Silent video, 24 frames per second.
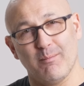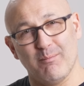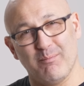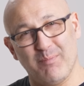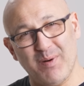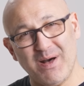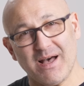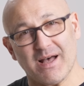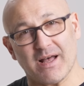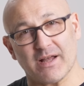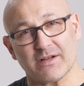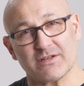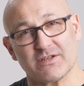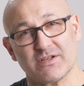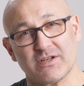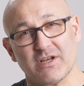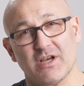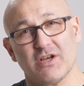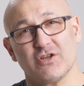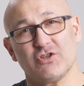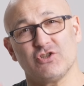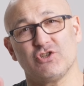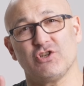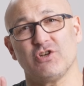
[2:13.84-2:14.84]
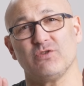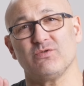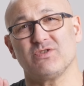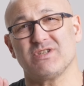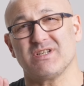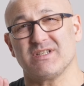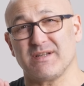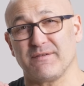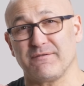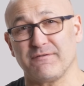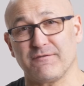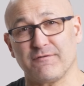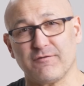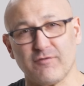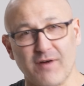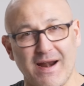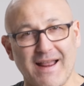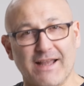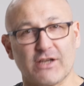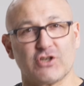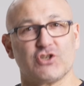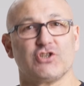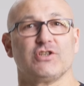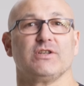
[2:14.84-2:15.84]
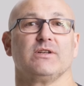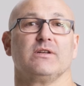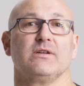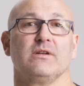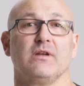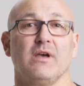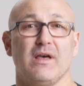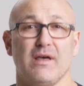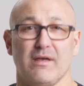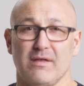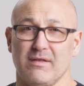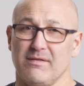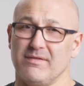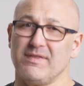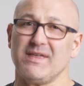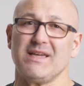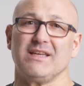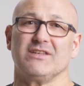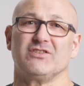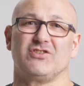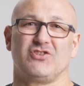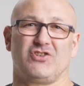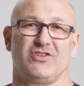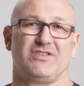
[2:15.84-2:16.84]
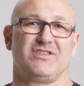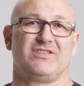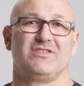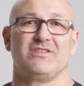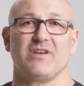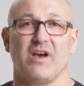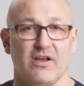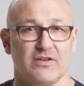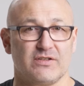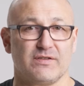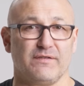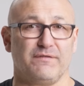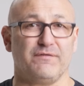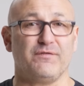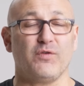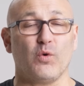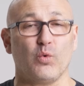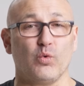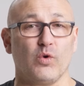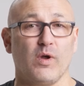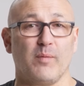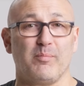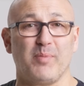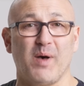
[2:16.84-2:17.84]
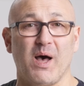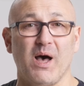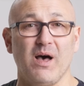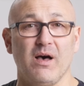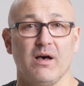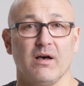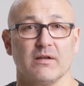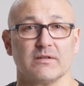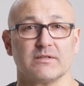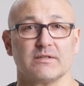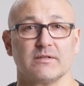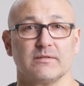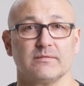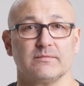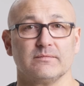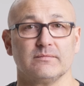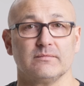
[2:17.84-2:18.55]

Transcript: But due to diffraction, things just start to fall apart.